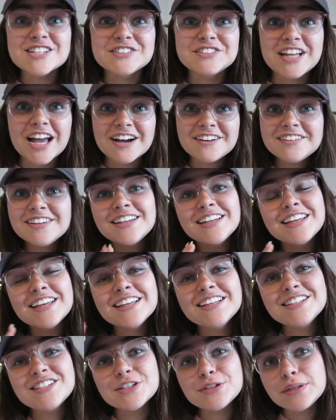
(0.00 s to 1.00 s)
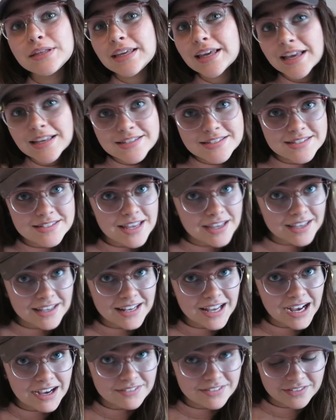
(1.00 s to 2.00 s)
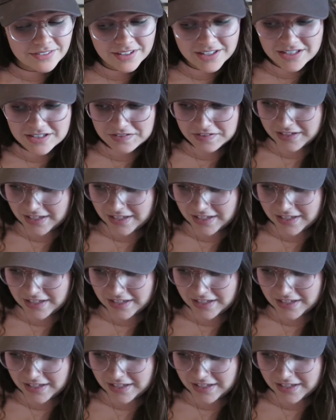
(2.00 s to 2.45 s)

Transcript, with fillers: so now getting into the second half of this